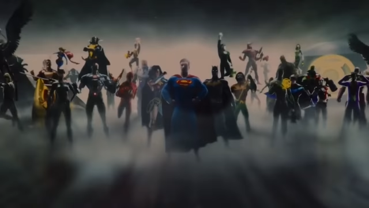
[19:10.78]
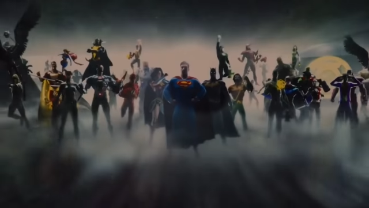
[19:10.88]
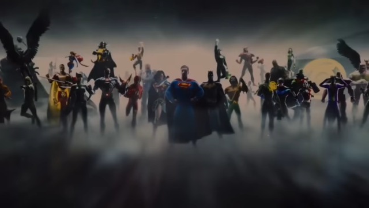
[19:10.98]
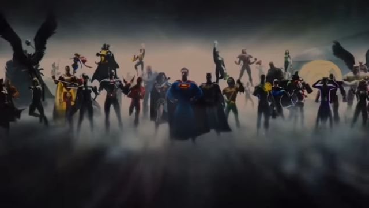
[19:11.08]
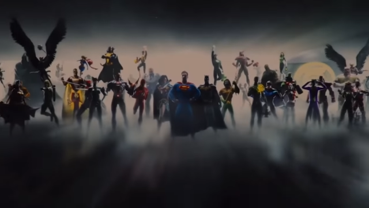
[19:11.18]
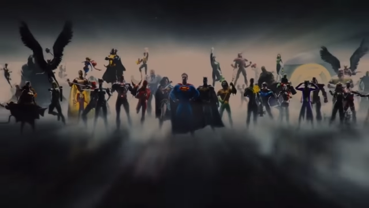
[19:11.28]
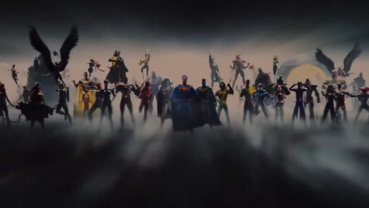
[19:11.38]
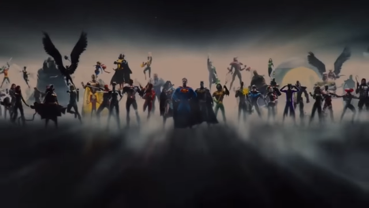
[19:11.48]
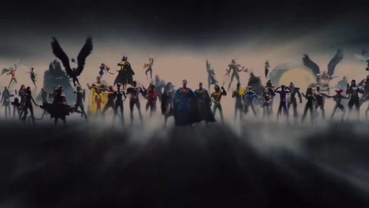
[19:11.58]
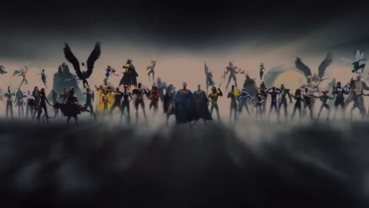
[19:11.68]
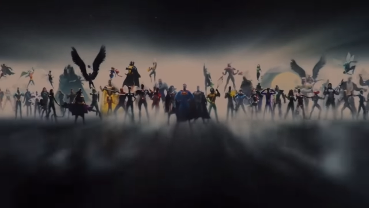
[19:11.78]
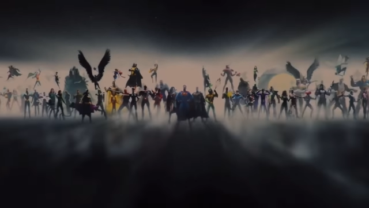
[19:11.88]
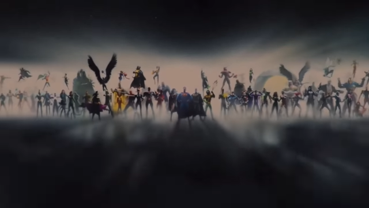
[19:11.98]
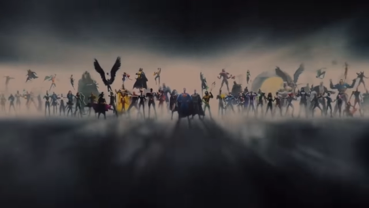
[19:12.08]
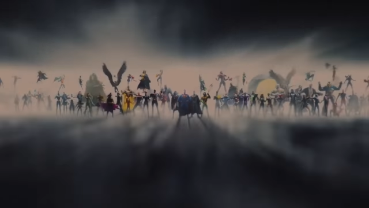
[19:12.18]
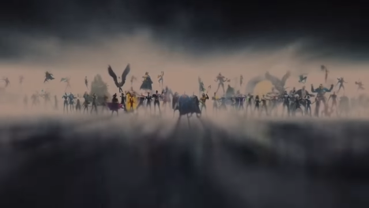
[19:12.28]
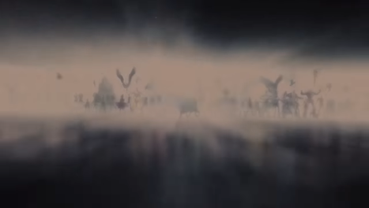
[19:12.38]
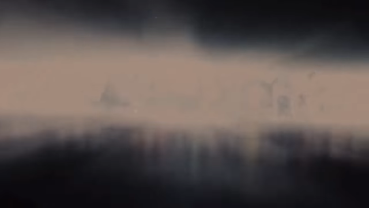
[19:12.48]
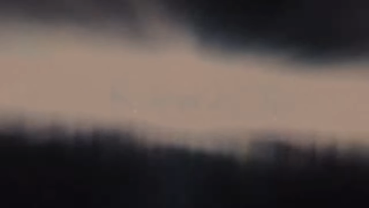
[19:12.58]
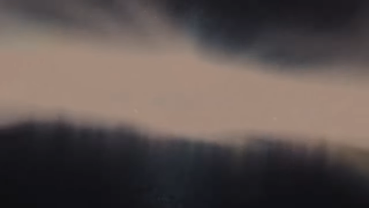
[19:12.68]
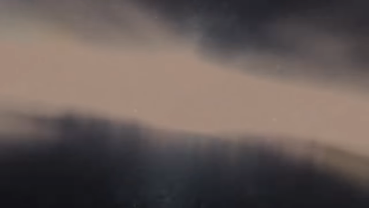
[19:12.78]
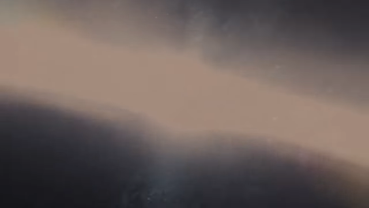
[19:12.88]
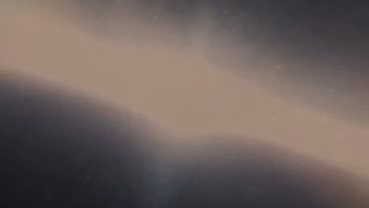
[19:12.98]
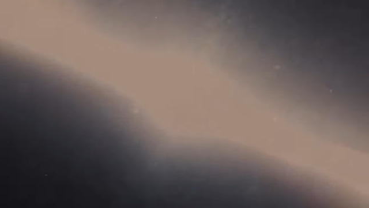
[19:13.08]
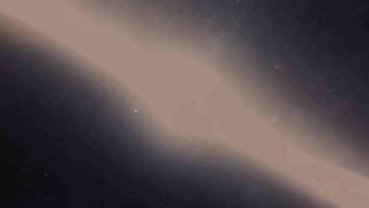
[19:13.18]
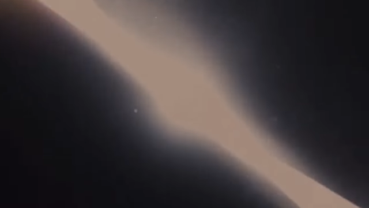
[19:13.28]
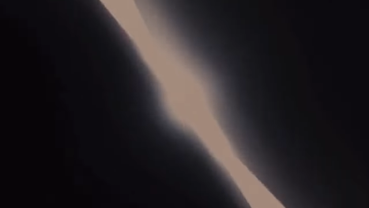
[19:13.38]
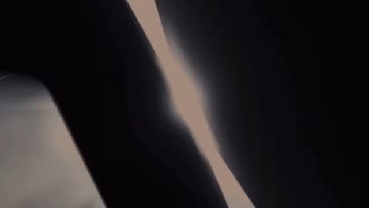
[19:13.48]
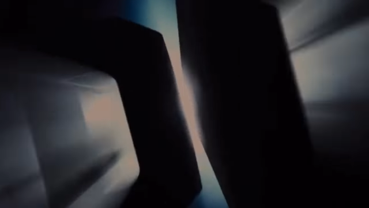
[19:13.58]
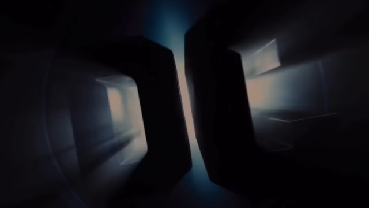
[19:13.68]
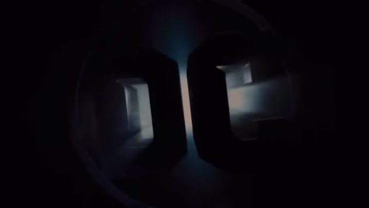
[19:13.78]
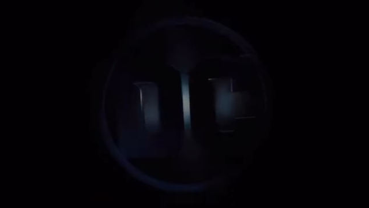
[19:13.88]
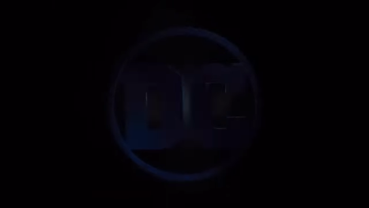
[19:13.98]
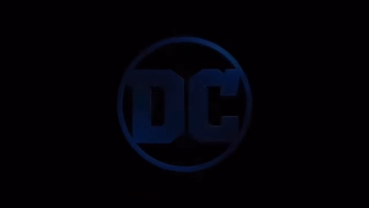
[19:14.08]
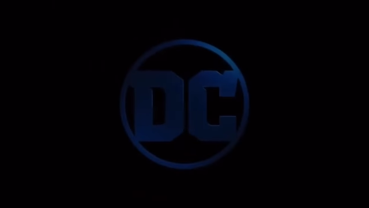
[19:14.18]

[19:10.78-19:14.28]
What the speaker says: (no speaker visible)